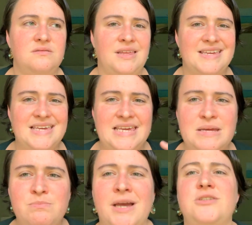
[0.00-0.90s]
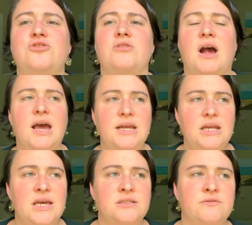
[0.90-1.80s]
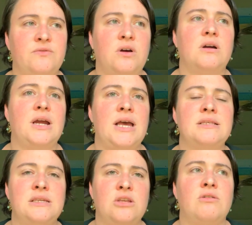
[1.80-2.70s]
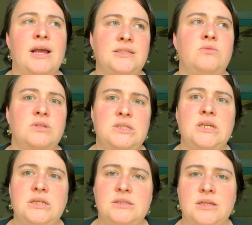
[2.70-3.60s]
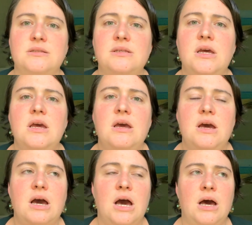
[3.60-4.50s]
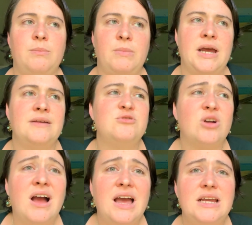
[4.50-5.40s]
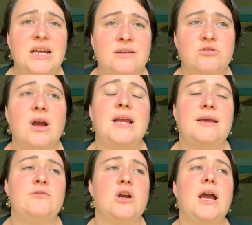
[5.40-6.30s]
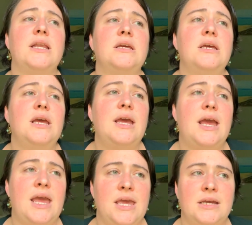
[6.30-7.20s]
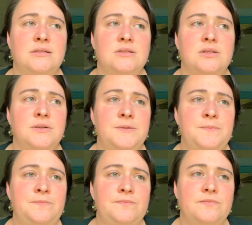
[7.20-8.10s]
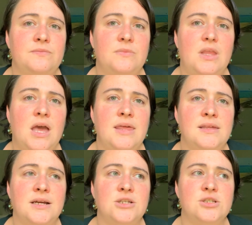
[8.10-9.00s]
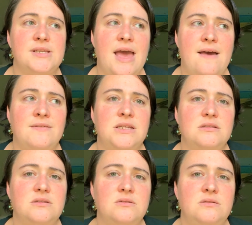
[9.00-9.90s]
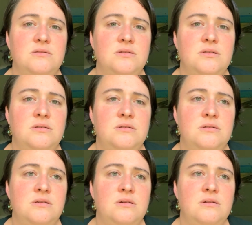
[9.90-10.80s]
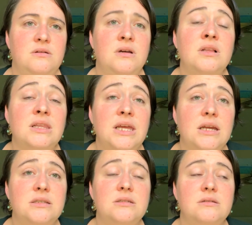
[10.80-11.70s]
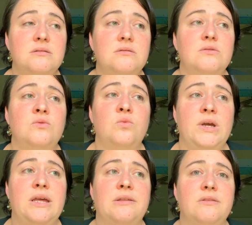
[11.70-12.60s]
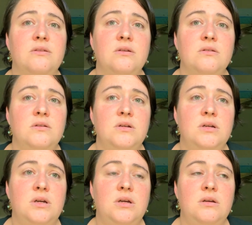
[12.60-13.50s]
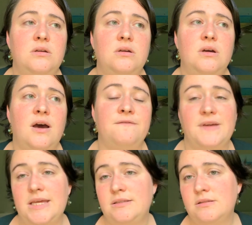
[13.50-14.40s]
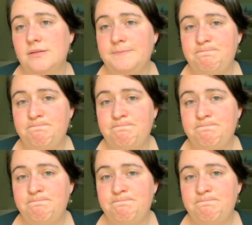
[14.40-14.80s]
like hit my stride as far as interacting with deity since. I have tried, and I think I just haven't clicked with a face.